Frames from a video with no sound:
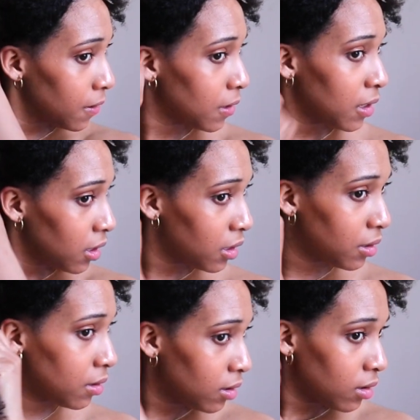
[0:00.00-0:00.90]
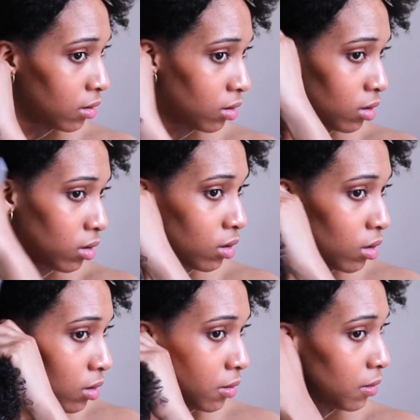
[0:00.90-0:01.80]

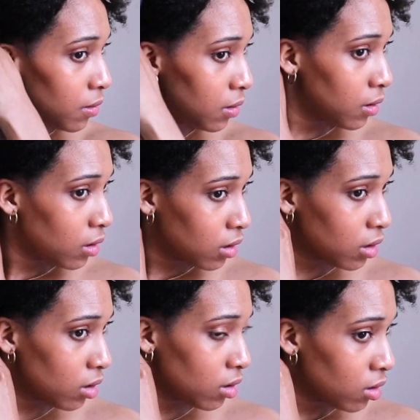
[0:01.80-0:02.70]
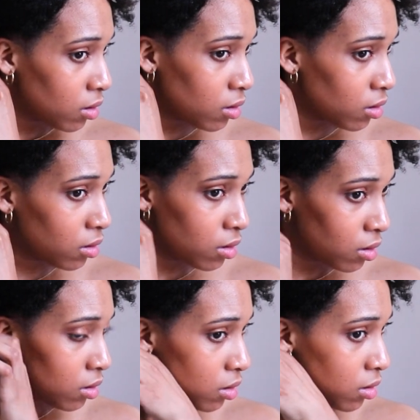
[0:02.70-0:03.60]

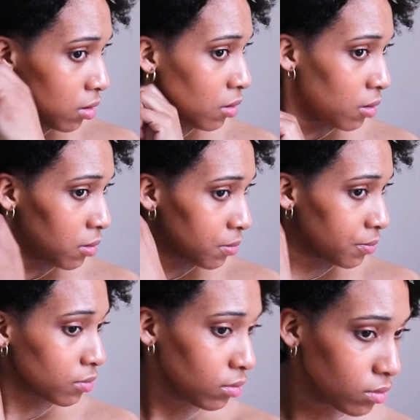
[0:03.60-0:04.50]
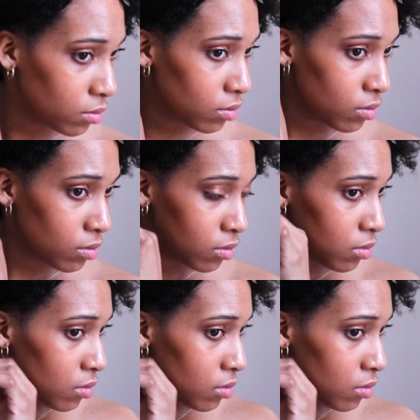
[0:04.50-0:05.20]
Nobody speaks.